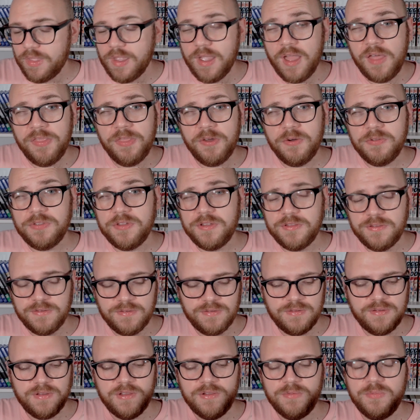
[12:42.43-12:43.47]
I thought that
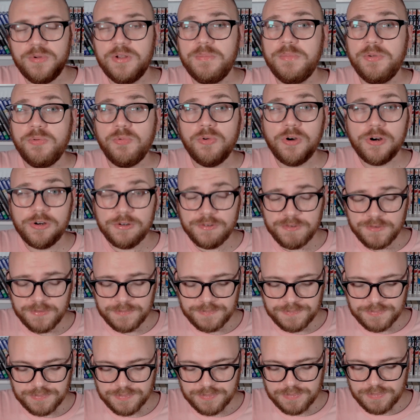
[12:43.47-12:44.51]
it will be worse,
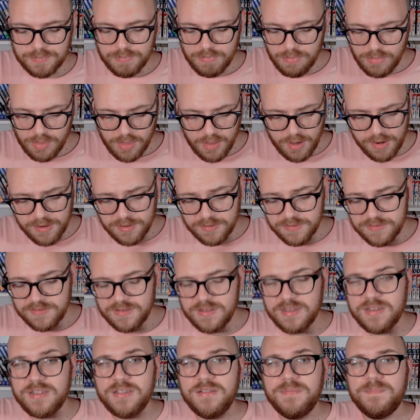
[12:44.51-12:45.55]
because
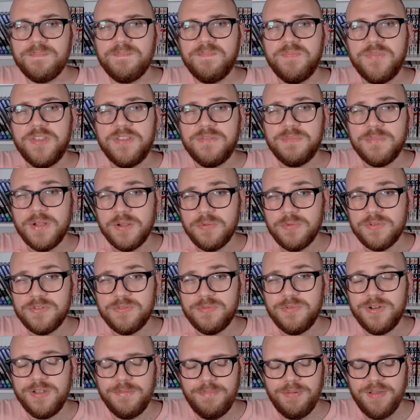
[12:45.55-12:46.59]
like the smell was
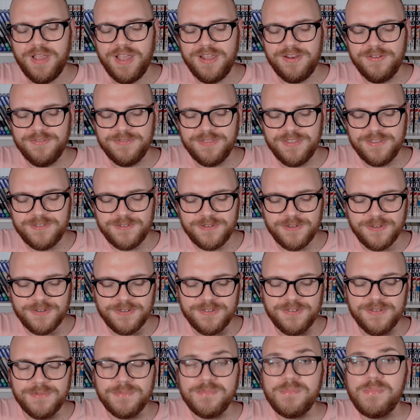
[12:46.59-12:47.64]
really bad of the
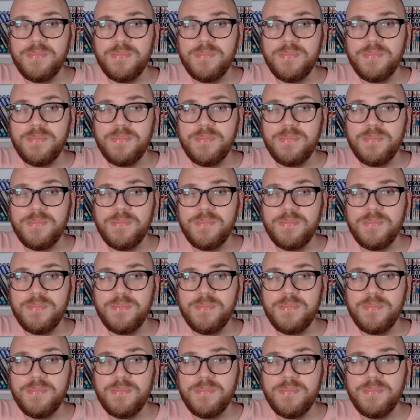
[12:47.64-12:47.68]
sauce.